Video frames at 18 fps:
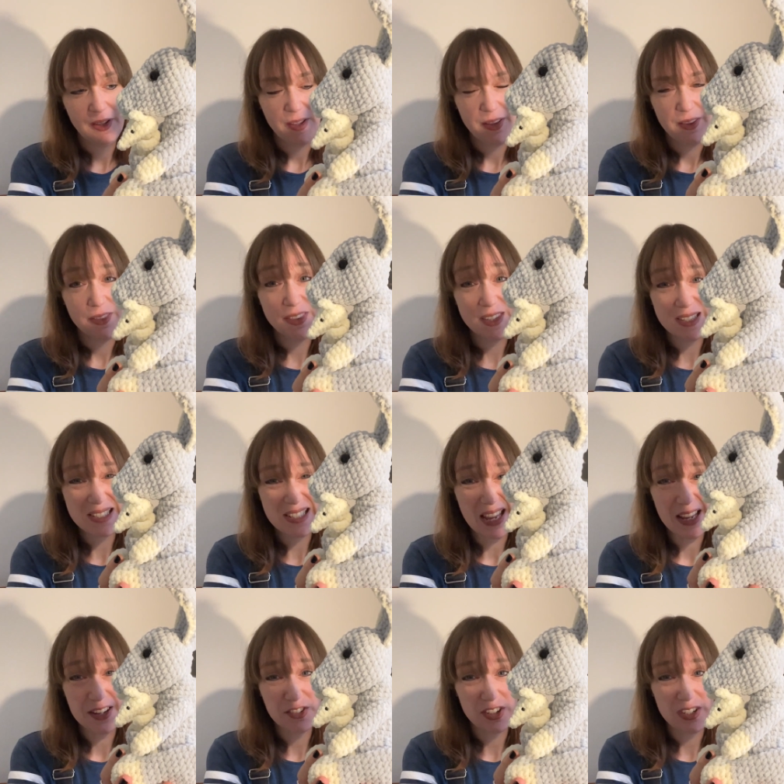this
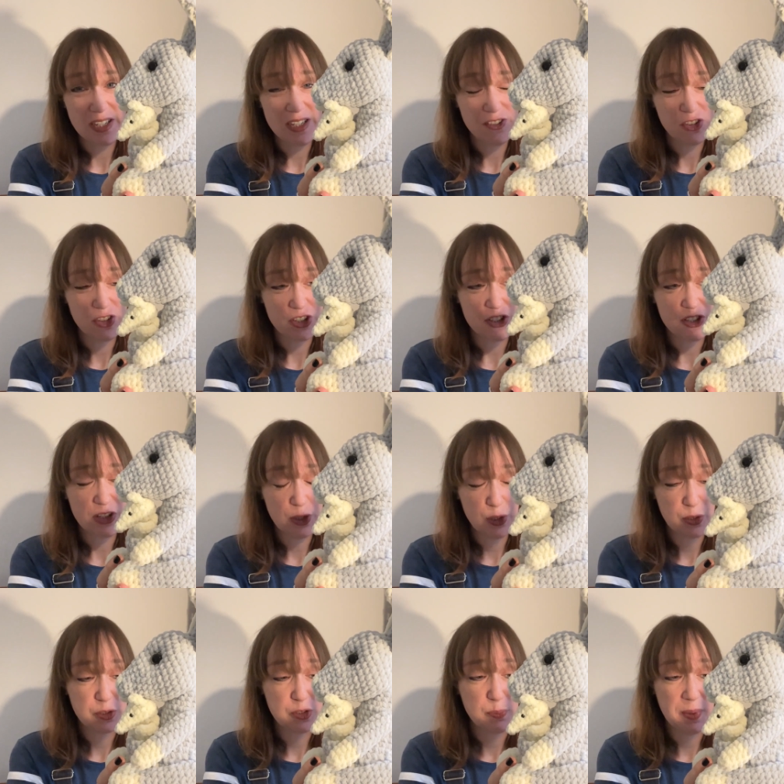actually just
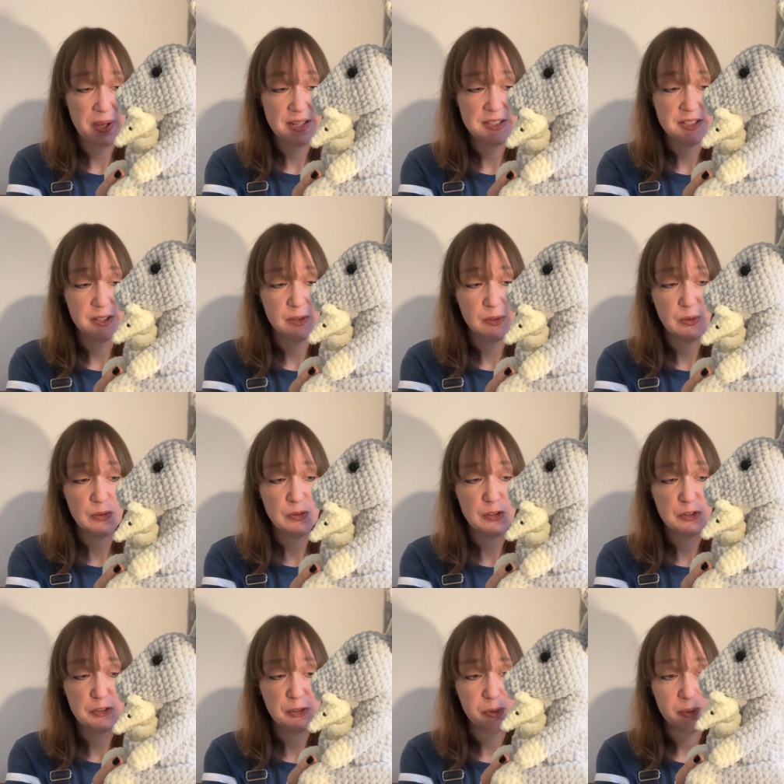looked better on the
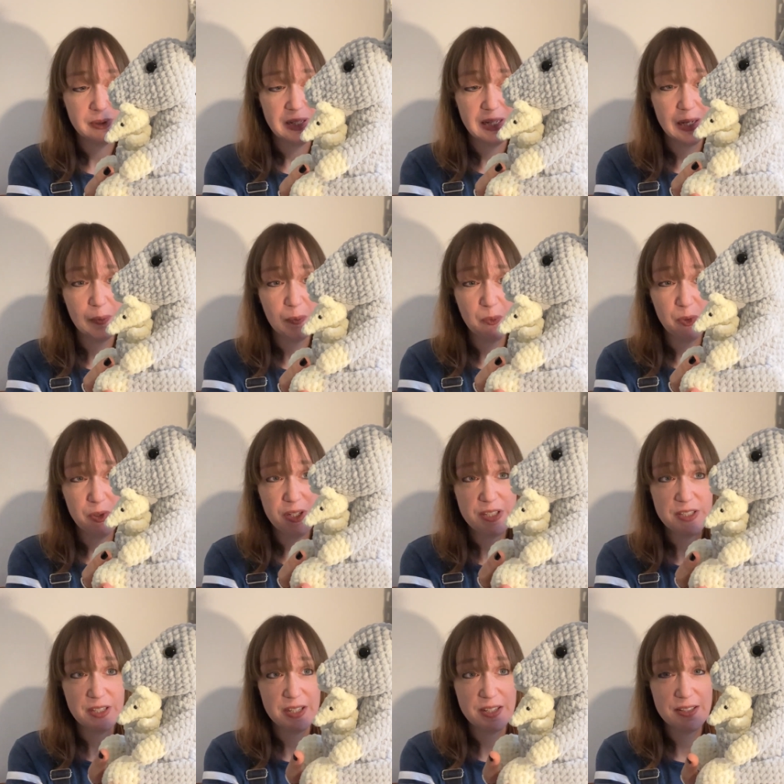toy, and what it
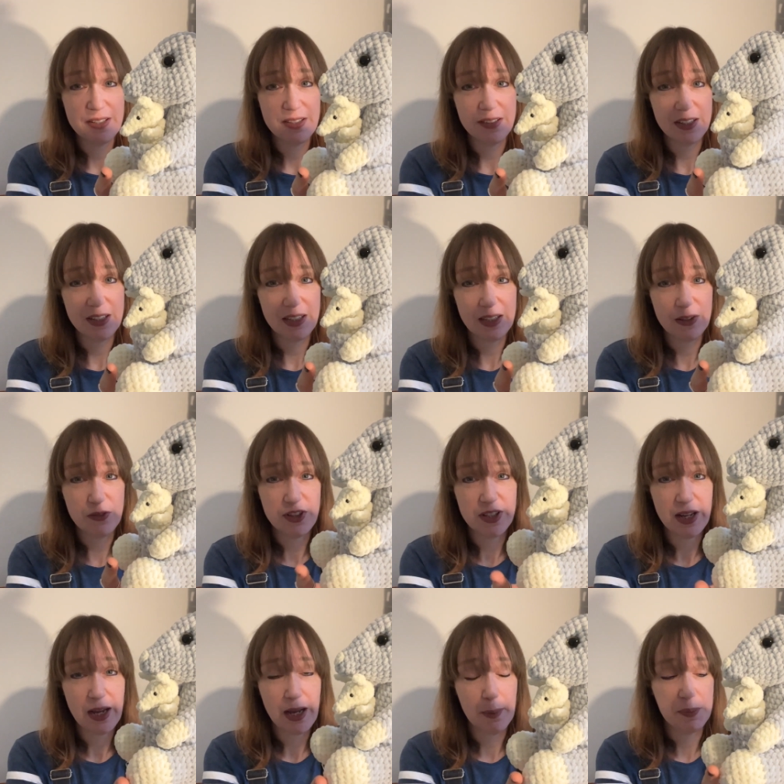does is it gives
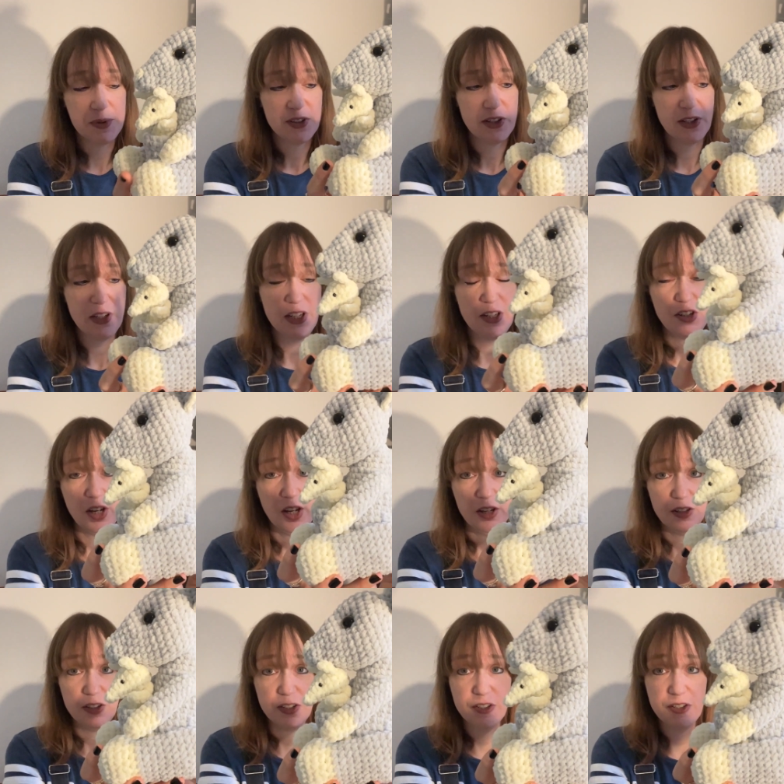it absolutely
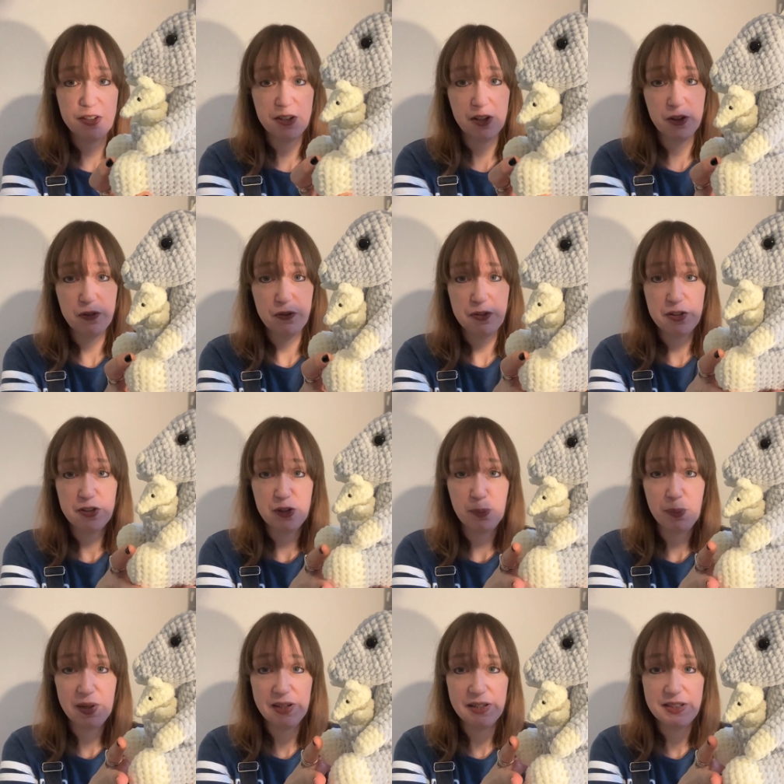tons of
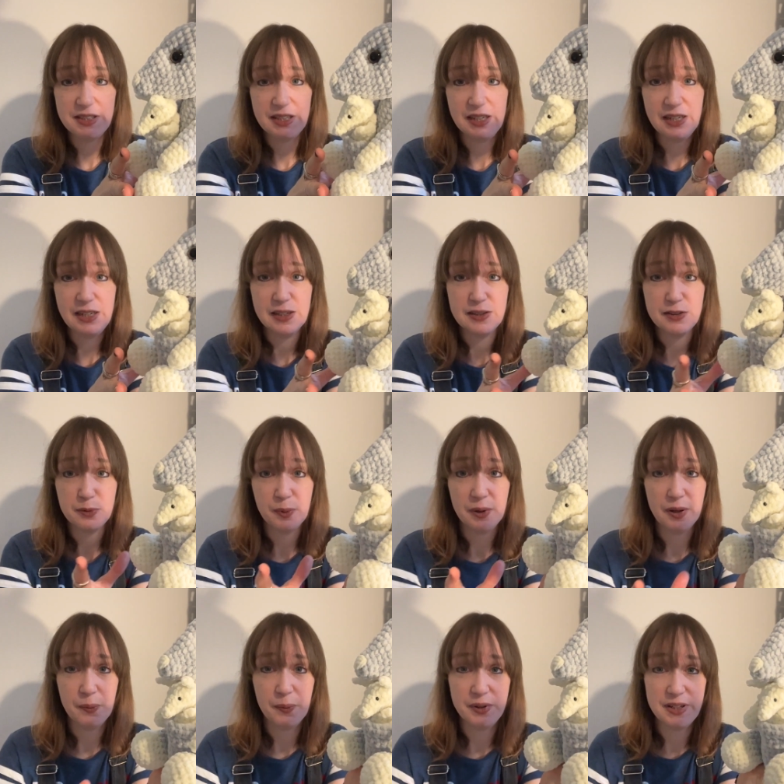stability as
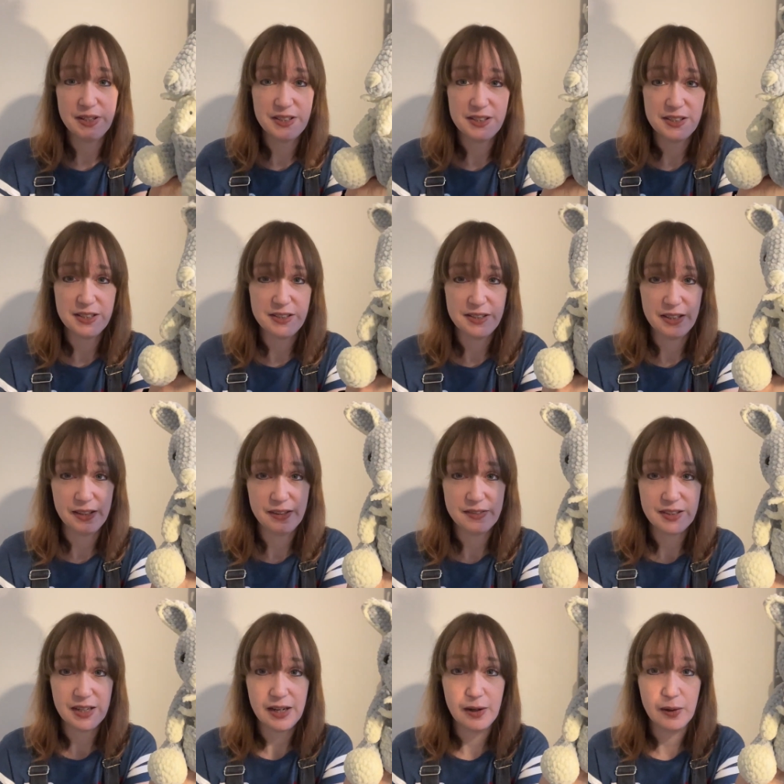well when it's sitting
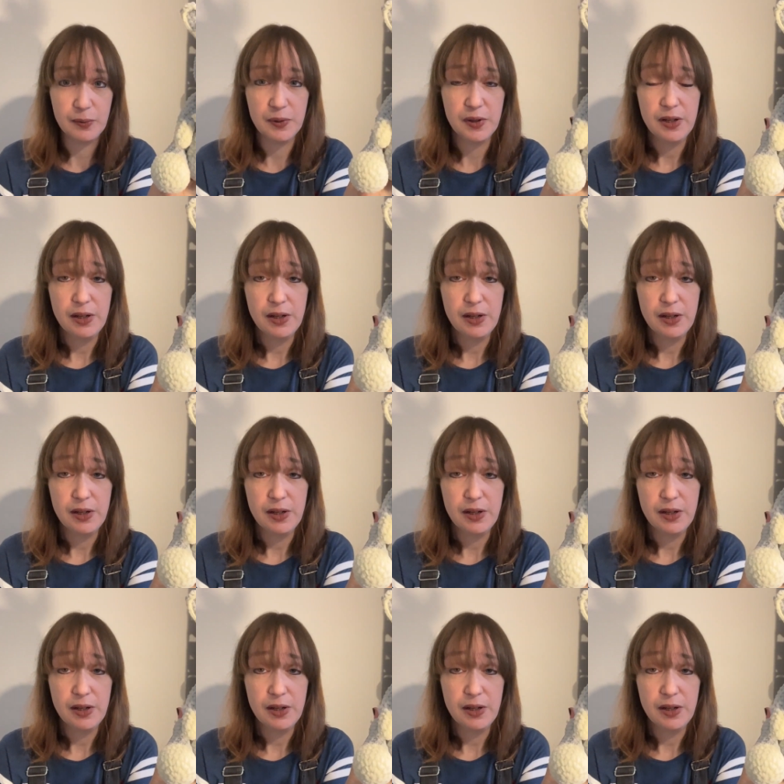down.